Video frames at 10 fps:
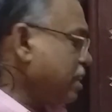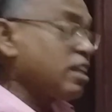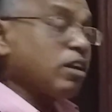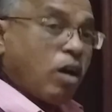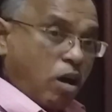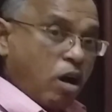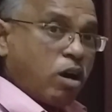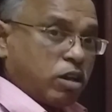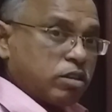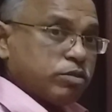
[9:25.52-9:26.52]
greater than
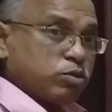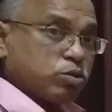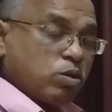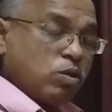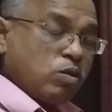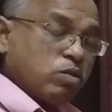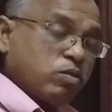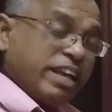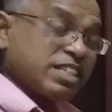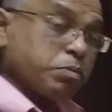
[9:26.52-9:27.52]
r. So
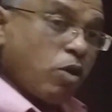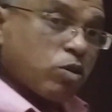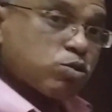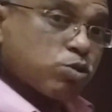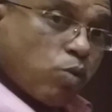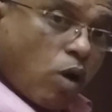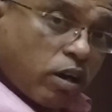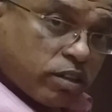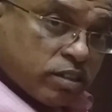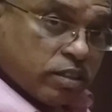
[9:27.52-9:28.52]
x belongs to
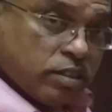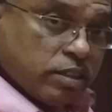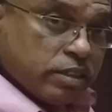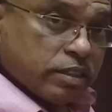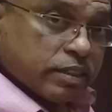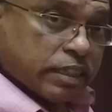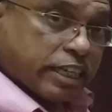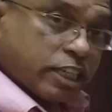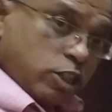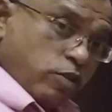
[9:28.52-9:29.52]
what?
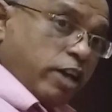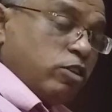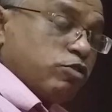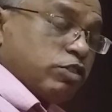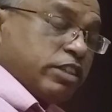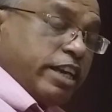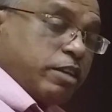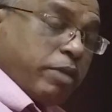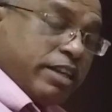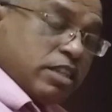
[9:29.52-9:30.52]
Negative value if we take
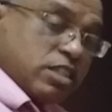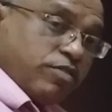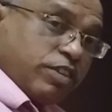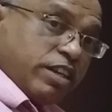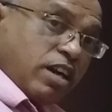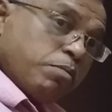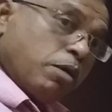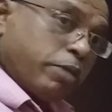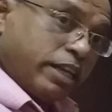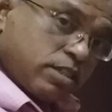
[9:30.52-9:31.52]
minus infinity comma
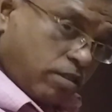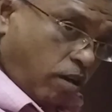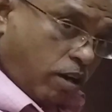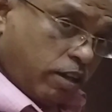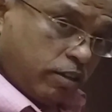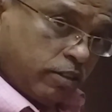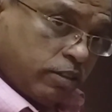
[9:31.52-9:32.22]
minus r